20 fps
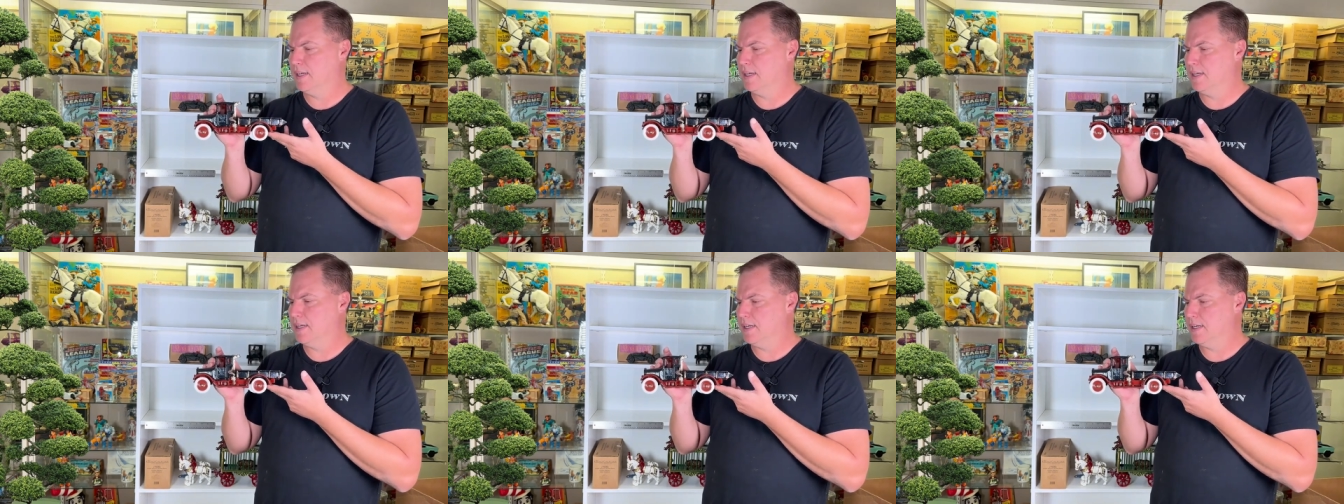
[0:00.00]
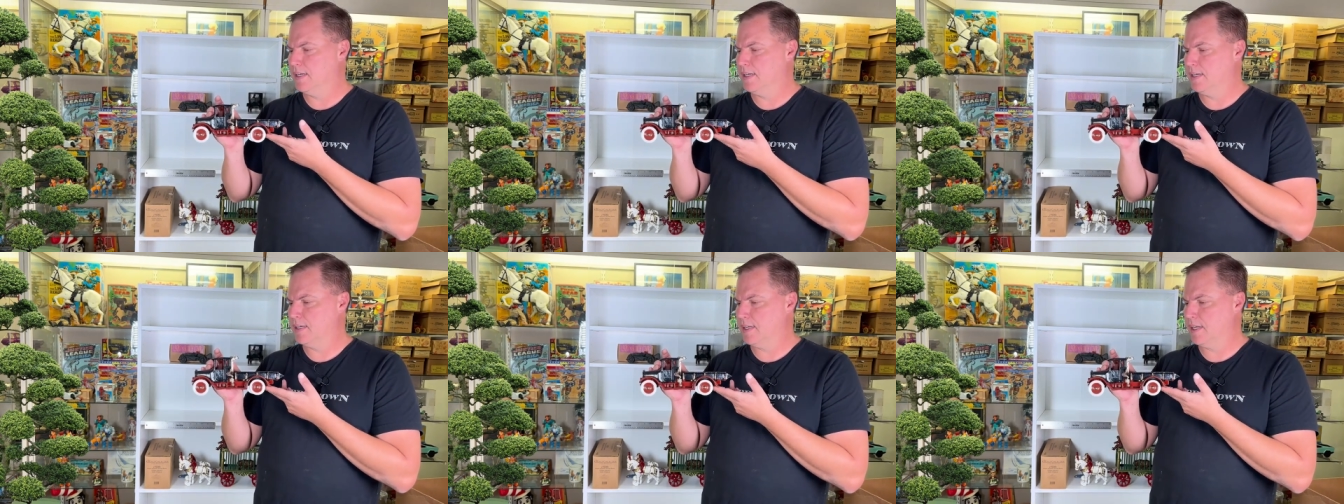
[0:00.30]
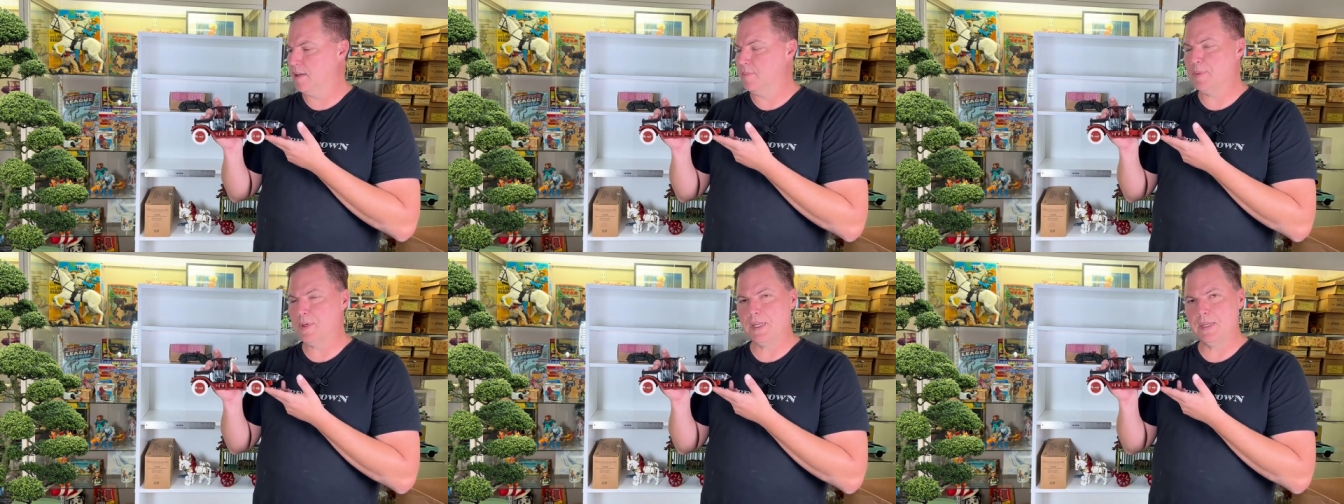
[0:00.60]
uh,
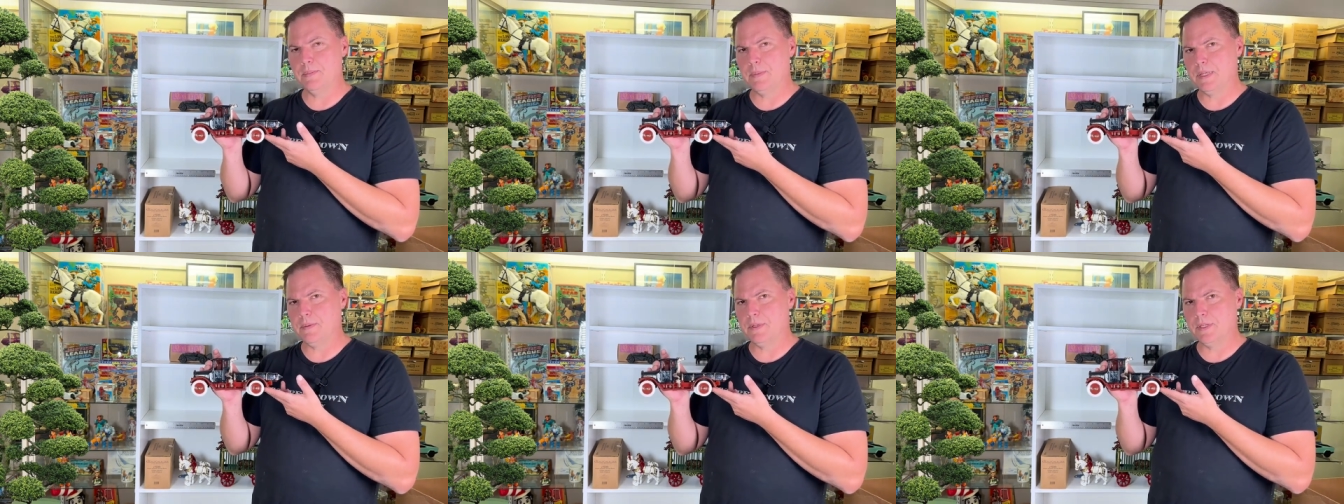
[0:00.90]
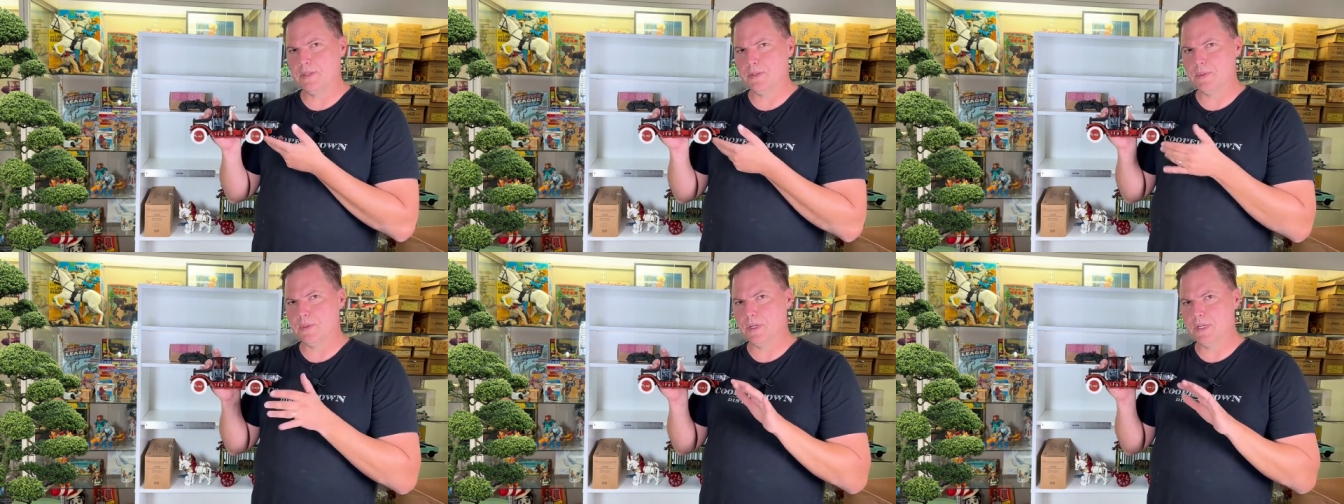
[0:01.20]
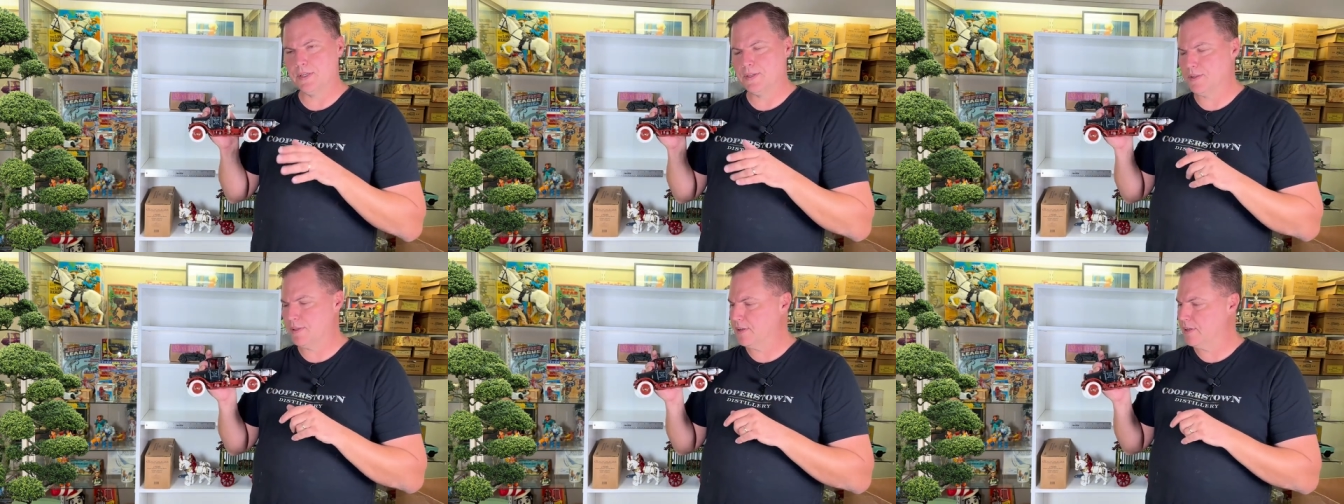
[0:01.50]
company, maybe in
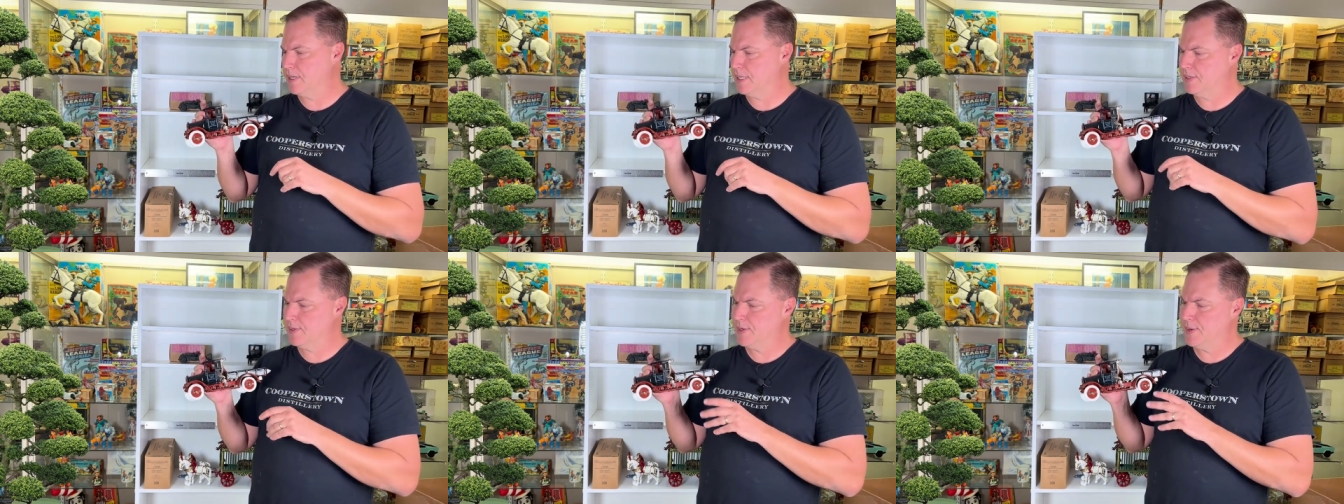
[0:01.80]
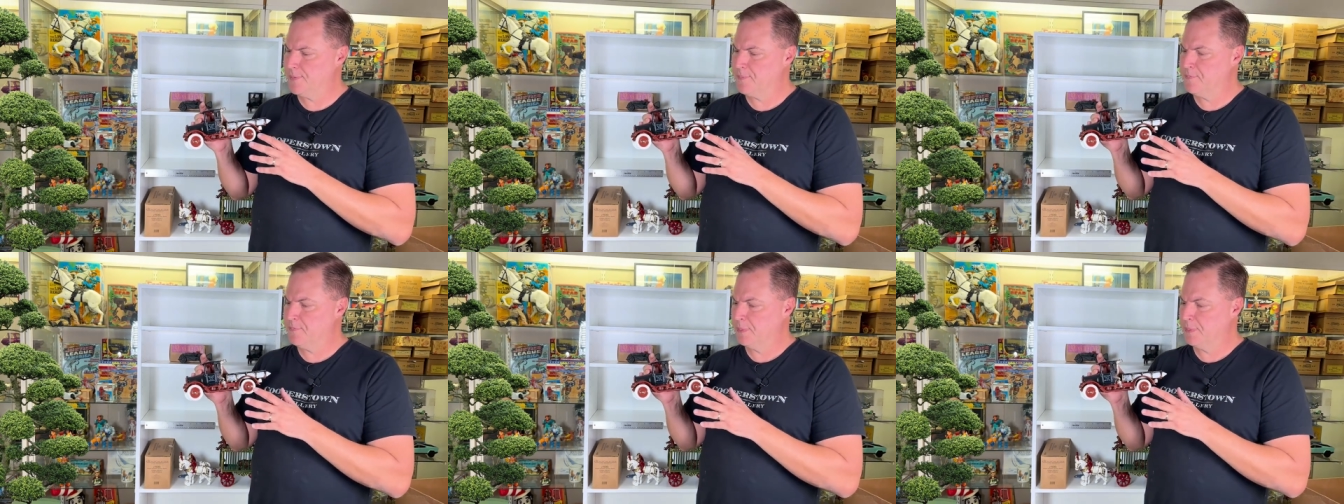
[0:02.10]
20s, 30s.